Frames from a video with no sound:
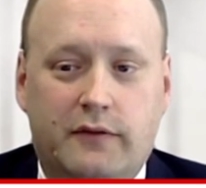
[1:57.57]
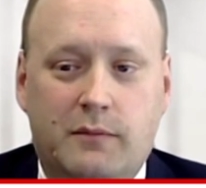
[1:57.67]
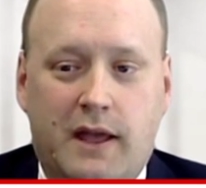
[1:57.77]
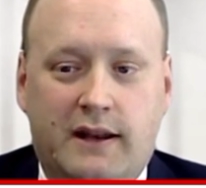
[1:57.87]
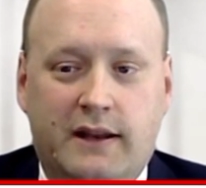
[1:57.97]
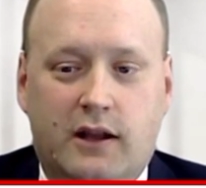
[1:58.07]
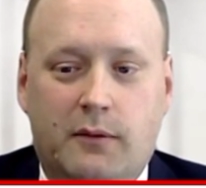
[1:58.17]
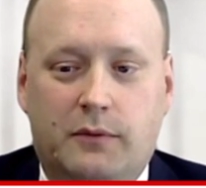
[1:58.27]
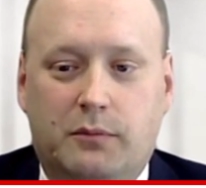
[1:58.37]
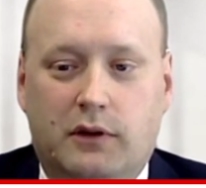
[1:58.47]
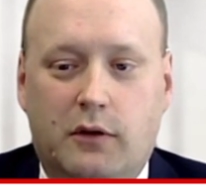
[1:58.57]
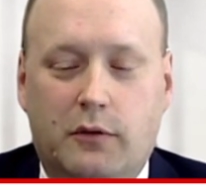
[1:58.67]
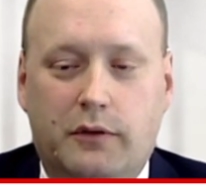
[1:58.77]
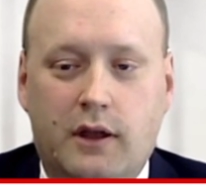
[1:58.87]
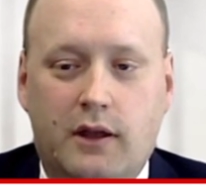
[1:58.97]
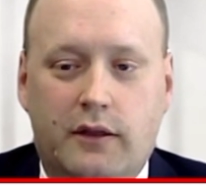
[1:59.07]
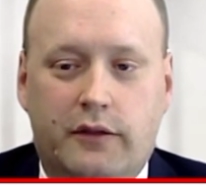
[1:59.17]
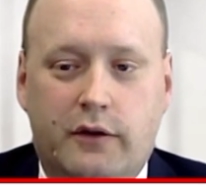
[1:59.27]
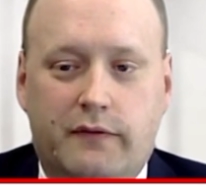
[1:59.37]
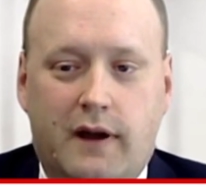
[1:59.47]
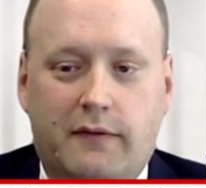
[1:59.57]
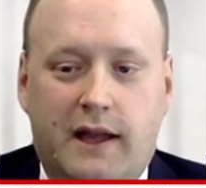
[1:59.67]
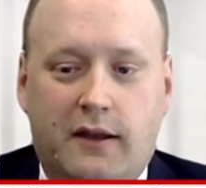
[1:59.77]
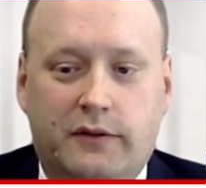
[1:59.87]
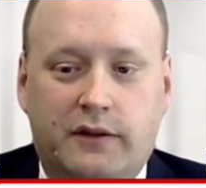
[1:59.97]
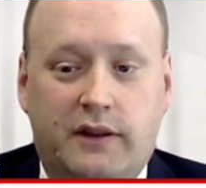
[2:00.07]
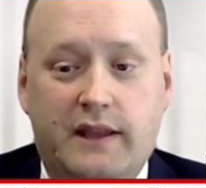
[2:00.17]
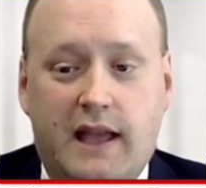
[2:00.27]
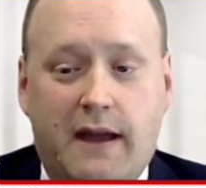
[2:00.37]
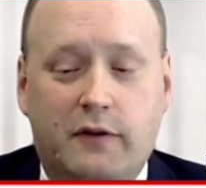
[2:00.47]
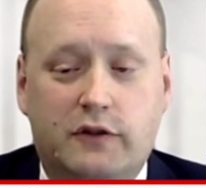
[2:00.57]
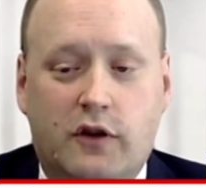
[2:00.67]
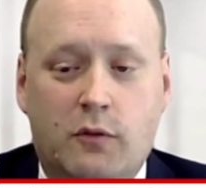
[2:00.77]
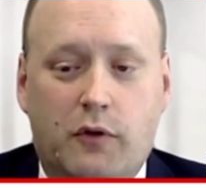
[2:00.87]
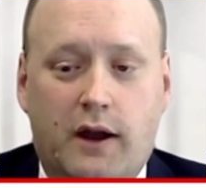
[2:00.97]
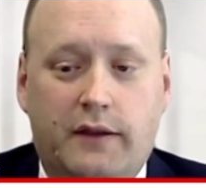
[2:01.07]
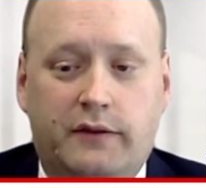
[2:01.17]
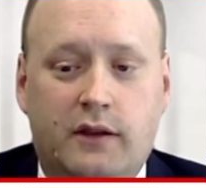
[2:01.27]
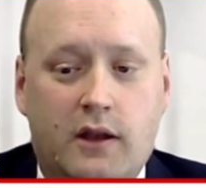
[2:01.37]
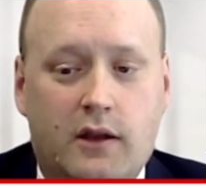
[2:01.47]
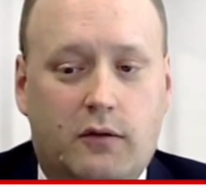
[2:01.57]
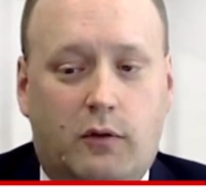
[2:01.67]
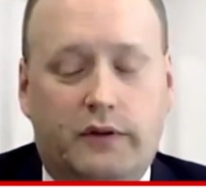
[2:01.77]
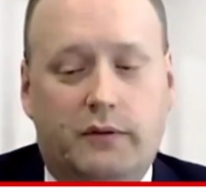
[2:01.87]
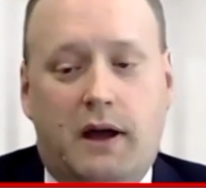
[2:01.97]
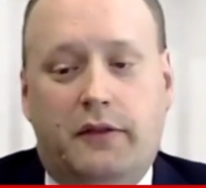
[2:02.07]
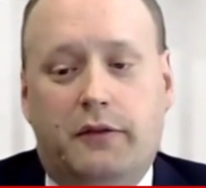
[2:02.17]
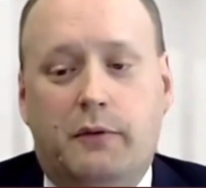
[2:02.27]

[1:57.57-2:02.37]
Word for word: of them had incomes below 35,000 and the average home price was about